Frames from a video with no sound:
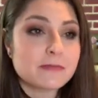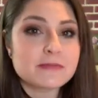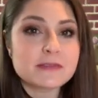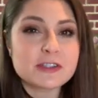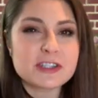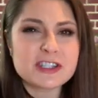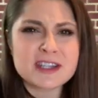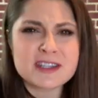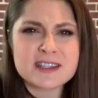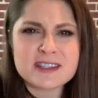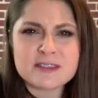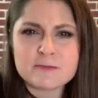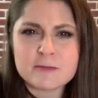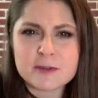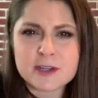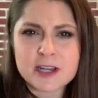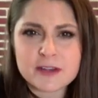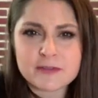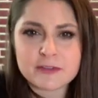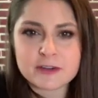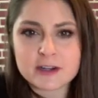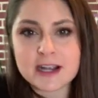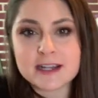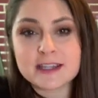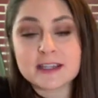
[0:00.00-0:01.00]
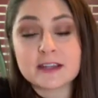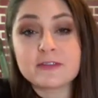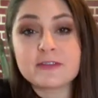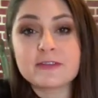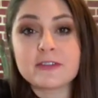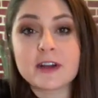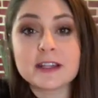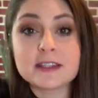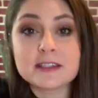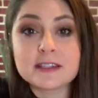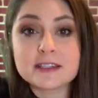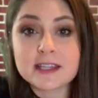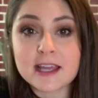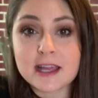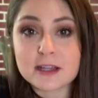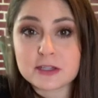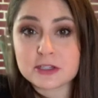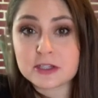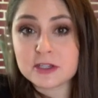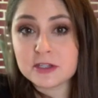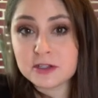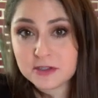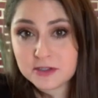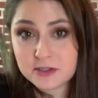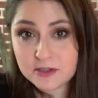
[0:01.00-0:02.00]
Just whenever I did fun
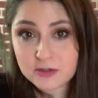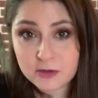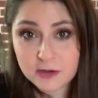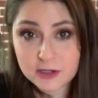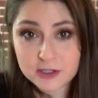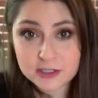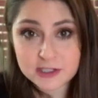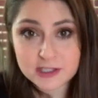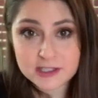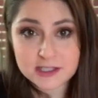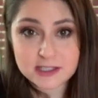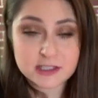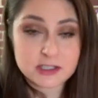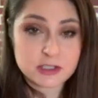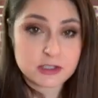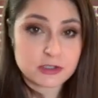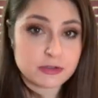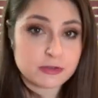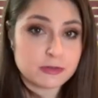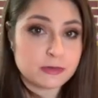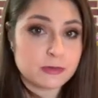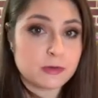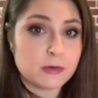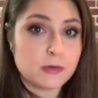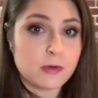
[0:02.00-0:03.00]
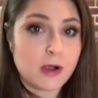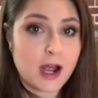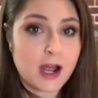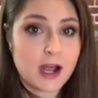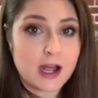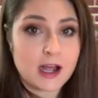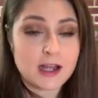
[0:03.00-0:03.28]
sketches, or just to,